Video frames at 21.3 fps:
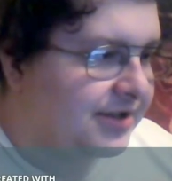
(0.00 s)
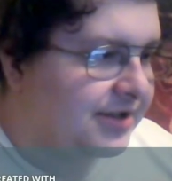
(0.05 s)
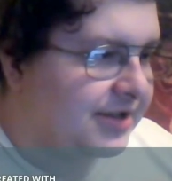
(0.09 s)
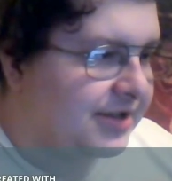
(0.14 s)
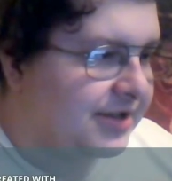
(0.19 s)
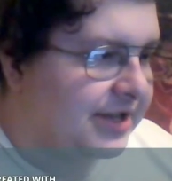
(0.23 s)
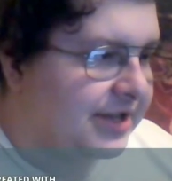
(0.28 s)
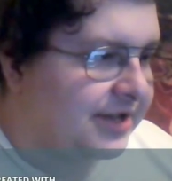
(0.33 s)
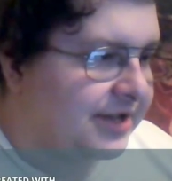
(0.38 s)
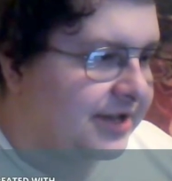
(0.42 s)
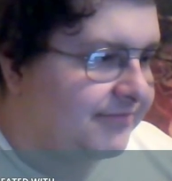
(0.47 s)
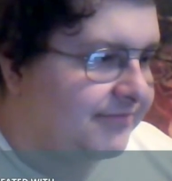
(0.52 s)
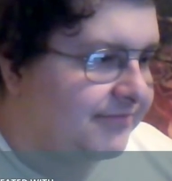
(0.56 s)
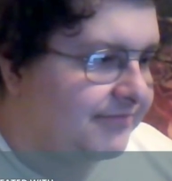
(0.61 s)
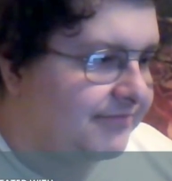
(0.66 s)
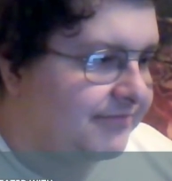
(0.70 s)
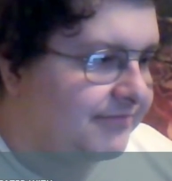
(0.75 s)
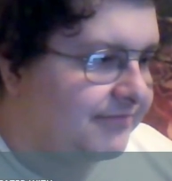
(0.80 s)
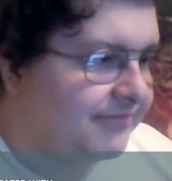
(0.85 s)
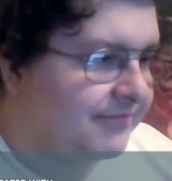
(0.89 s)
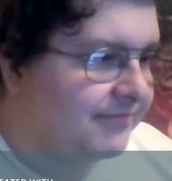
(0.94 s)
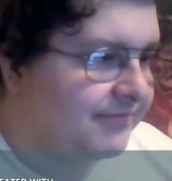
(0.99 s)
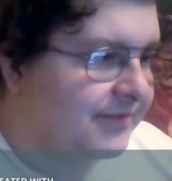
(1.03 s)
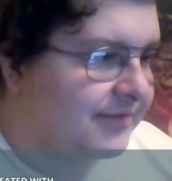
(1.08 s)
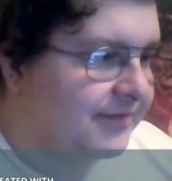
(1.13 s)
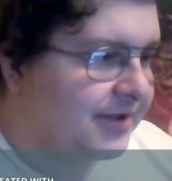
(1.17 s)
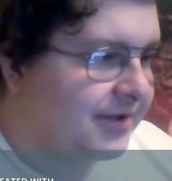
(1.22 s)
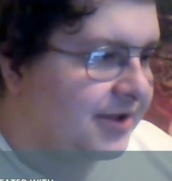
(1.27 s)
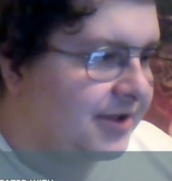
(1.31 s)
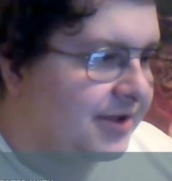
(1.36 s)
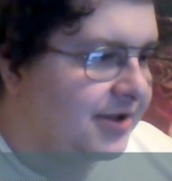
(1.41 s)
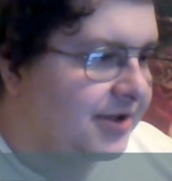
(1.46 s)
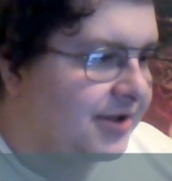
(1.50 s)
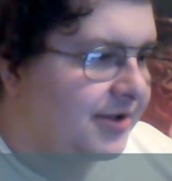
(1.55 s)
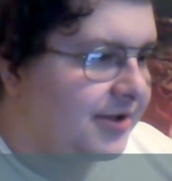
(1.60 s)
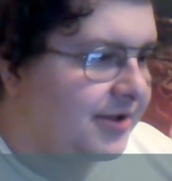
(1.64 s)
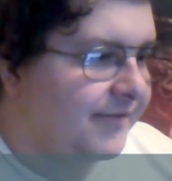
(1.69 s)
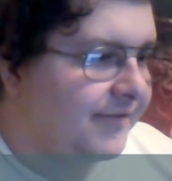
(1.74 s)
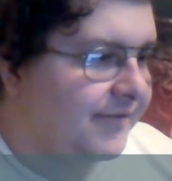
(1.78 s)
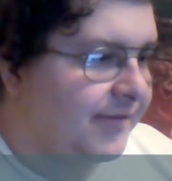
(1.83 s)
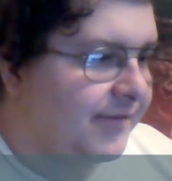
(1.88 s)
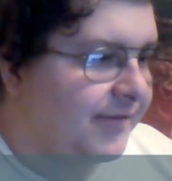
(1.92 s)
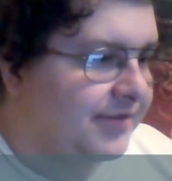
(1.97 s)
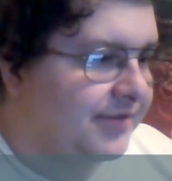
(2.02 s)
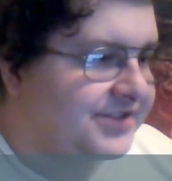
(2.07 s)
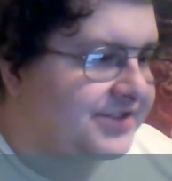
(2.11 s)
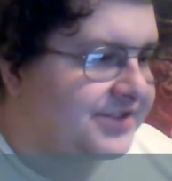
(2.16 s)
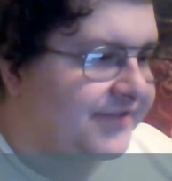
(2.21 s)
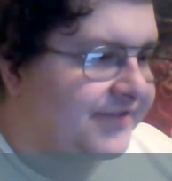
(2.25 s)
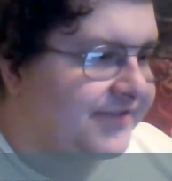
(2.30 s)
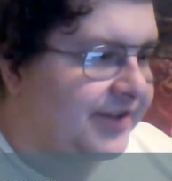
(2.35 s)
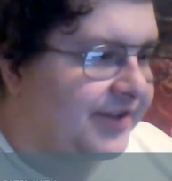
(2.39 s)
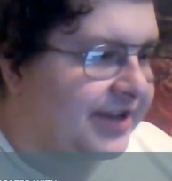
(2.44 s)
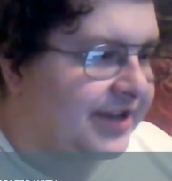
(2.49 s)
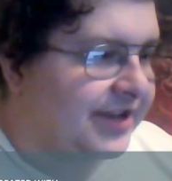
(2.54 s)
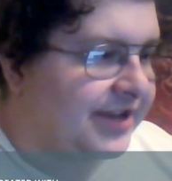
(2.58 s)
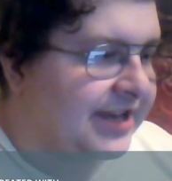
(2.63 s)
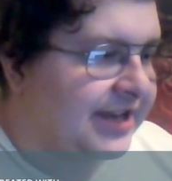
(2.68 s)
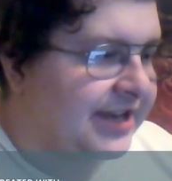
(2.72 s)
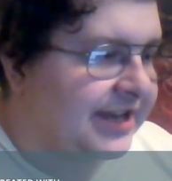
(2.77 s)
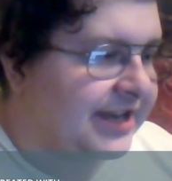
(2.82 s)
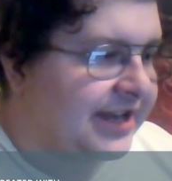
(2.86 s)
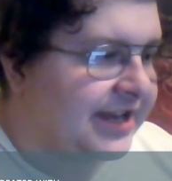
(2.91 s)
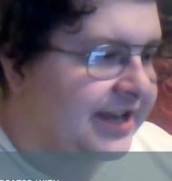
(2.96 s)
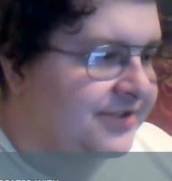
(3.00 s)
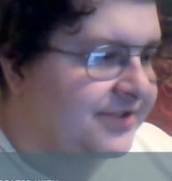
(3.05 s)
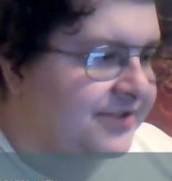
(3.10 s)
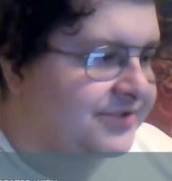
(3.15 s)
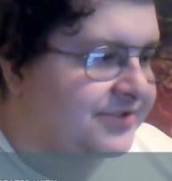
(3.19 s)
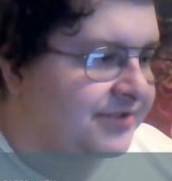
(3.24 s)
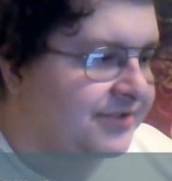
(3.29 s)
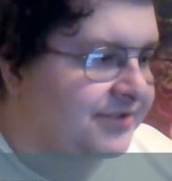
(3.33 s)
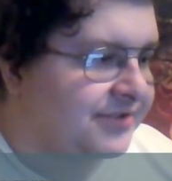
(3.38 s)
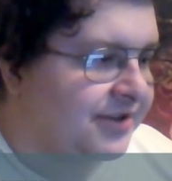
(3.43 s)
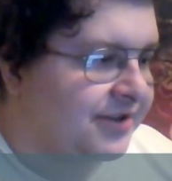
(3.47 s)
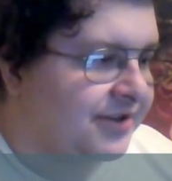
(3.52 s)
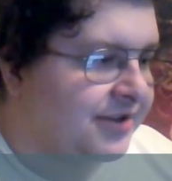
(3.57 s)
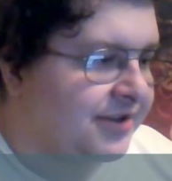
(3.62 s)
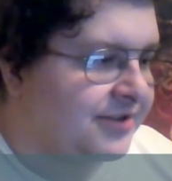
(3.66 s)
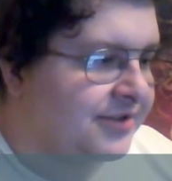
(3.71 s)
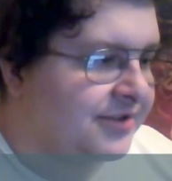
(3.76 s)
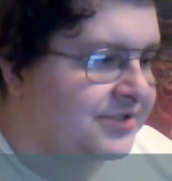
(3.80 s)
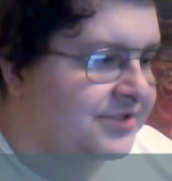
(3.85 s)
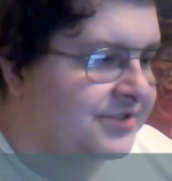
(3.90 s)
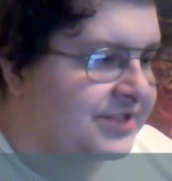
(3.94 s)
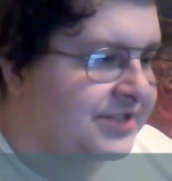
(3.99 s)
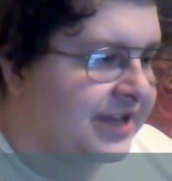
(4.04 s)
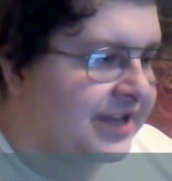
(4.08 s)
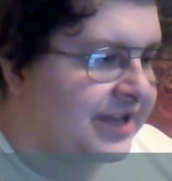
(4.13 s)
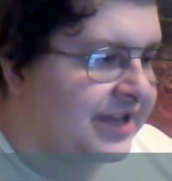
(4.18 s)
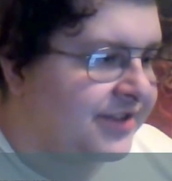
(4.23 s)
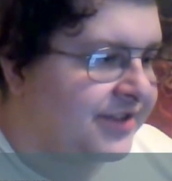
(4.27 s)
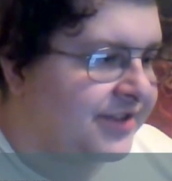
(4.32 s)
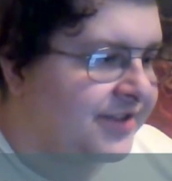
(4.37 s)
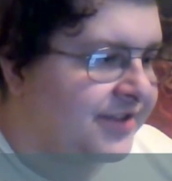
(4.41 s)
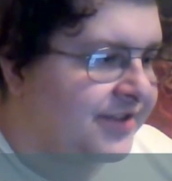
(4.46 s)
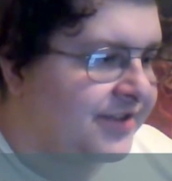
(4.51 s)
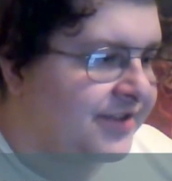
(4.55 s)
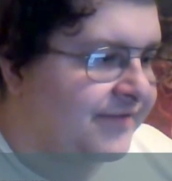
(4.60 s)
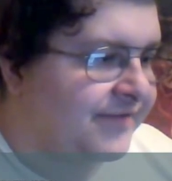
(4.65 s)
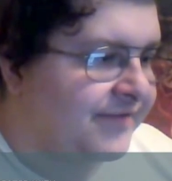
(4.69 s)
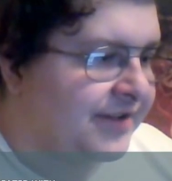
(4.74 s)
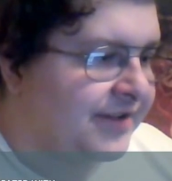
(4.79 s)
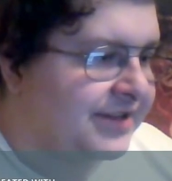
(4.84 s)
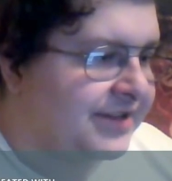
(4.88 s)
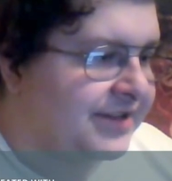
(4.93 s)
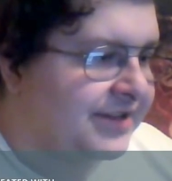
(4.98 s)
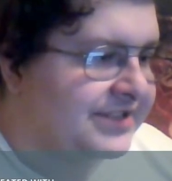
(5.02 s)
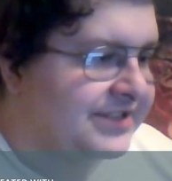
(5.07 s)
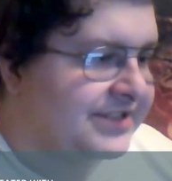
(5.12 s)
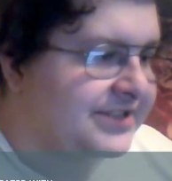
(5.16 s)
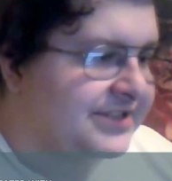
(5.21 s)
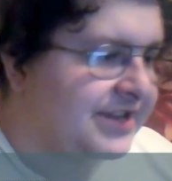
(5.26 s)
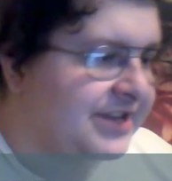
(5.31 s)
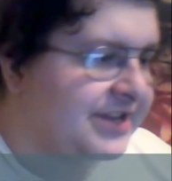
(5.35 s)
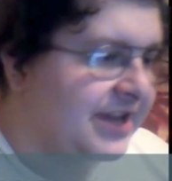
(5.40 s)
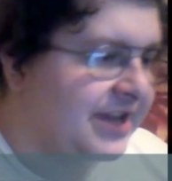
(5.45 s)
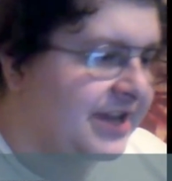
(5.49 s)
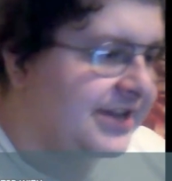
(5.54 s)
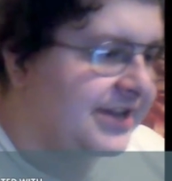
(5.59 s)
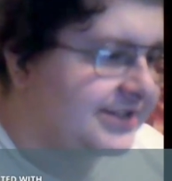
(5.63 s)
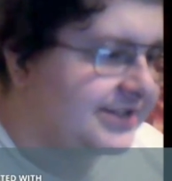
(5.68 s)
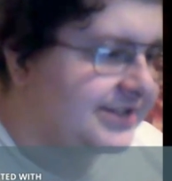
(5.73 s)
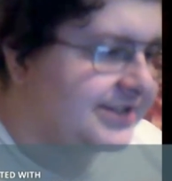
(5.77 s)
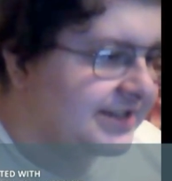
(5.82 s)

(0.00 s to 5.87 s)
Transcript: For the civilian High Council guards and the various city-state militias.